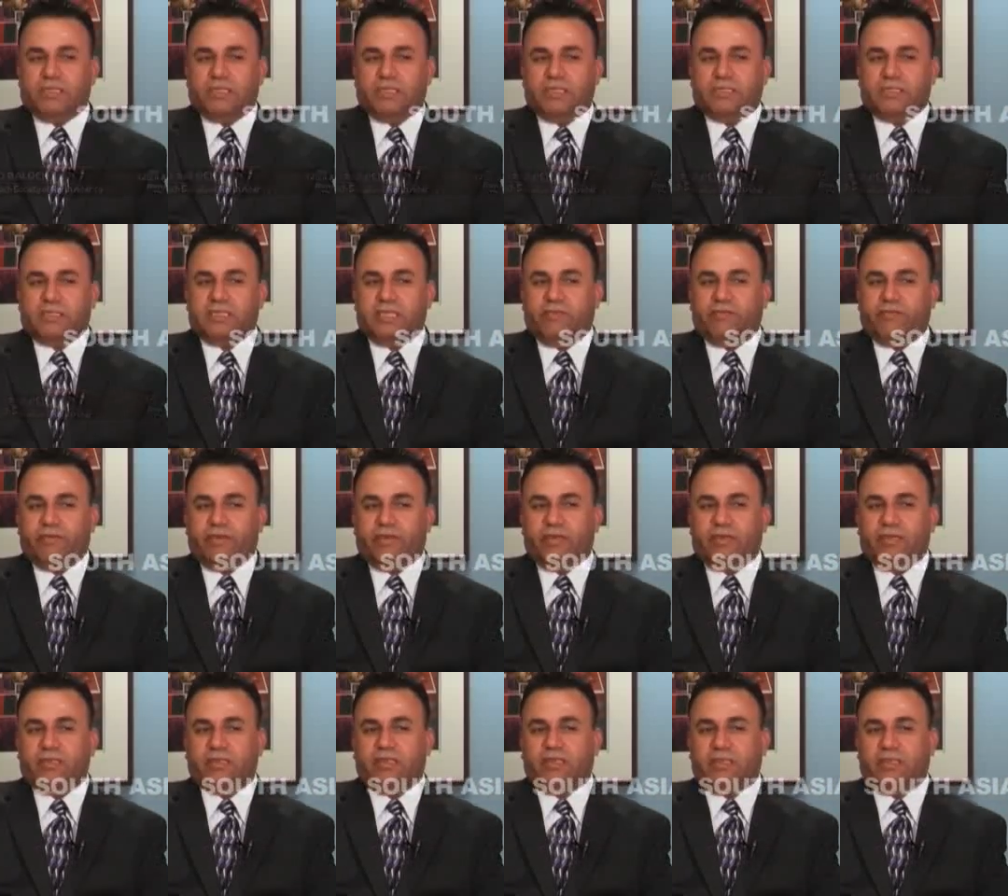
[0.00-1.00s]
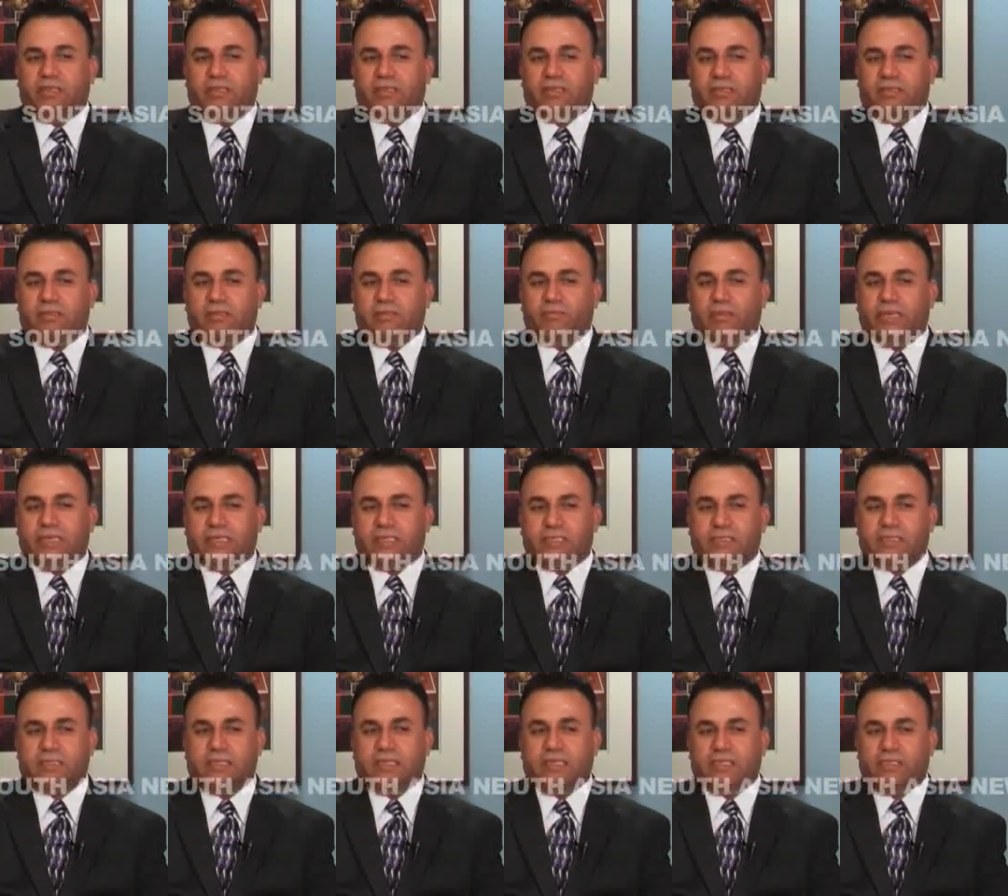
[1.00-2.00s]
is giving
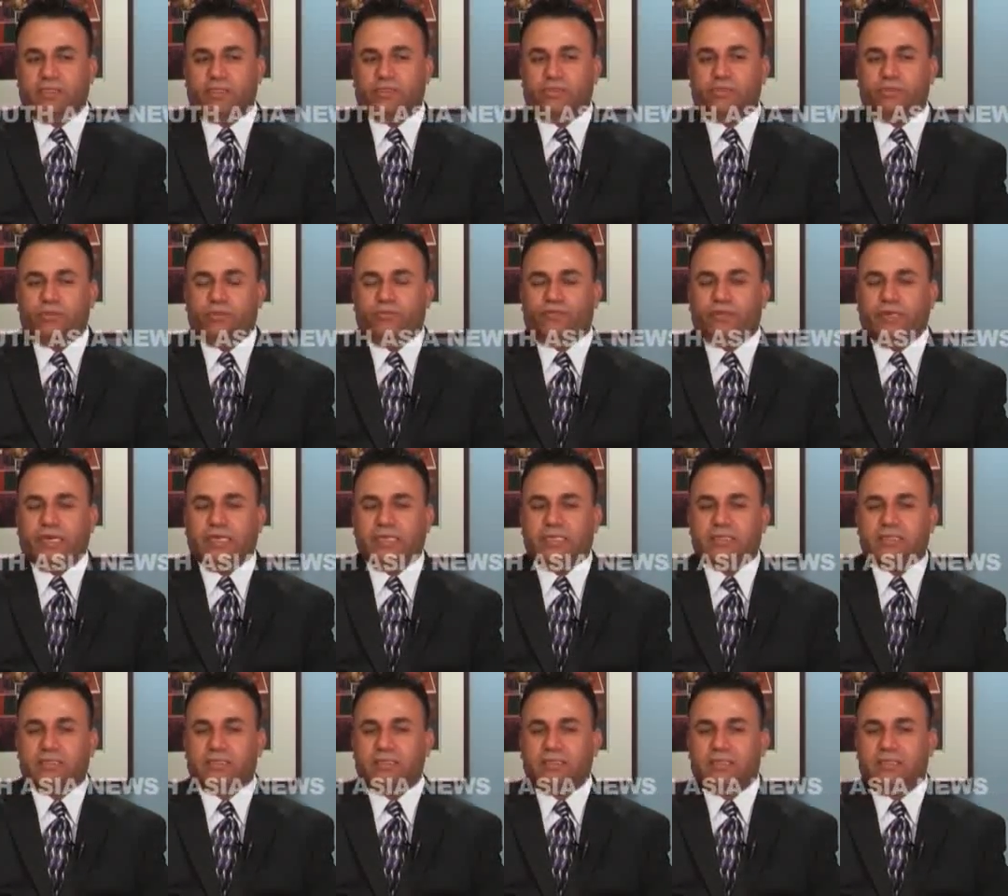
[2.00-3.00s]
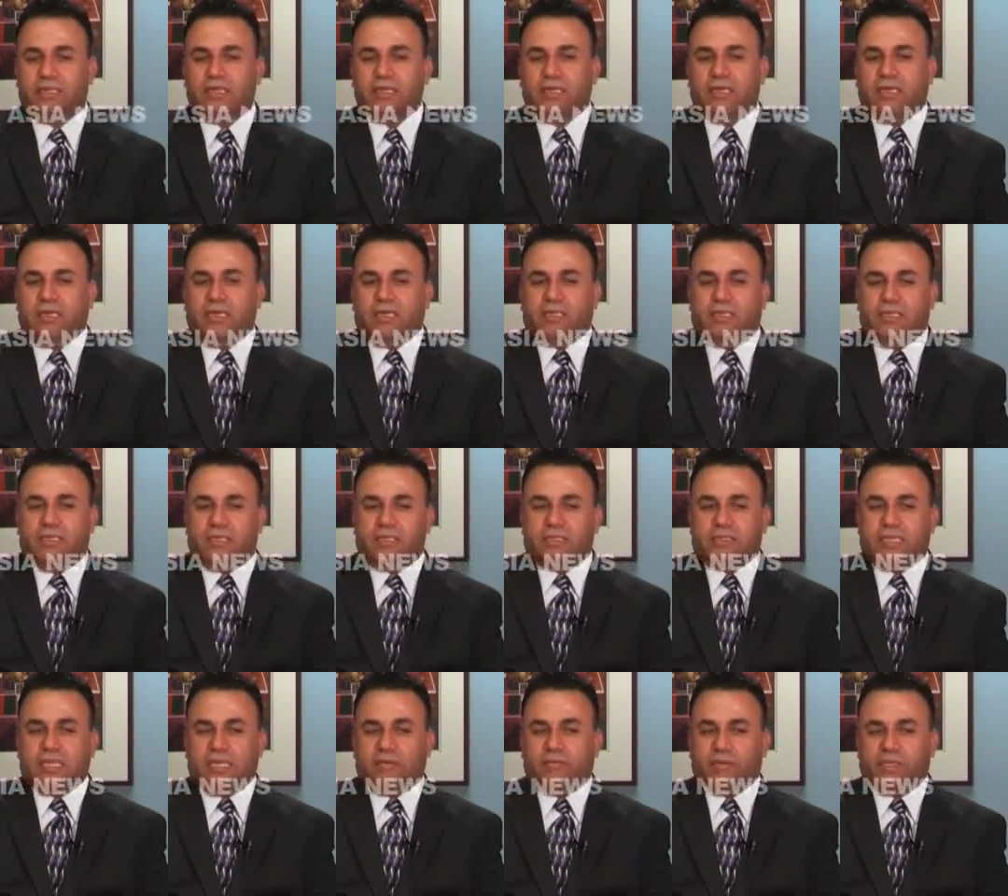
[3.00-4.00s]
Pakistan to fight the
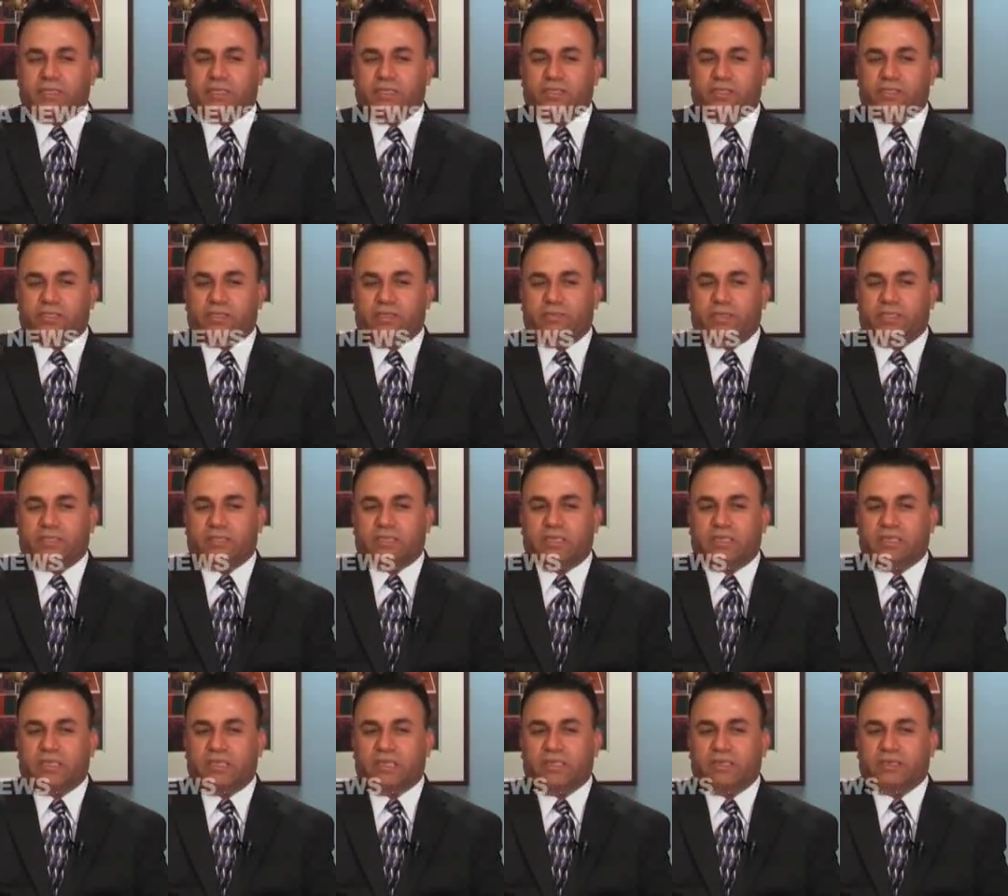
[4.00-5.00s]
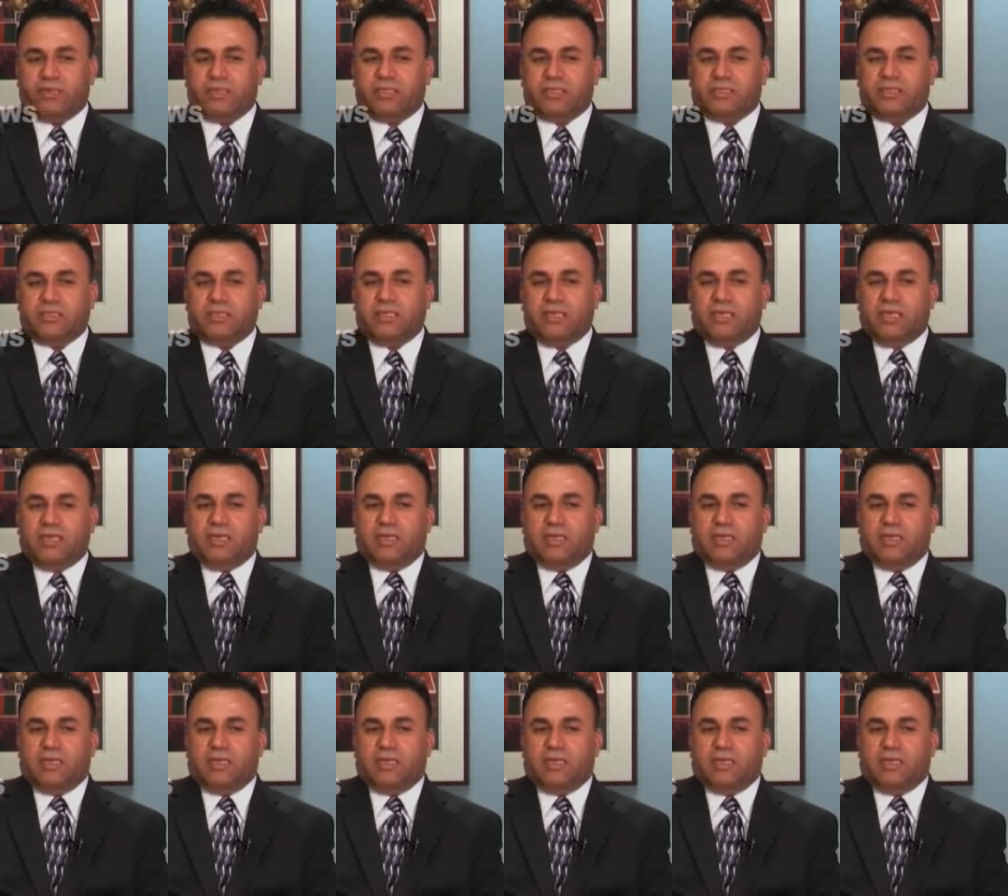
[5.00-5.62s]
Islamic extremists and terrorists,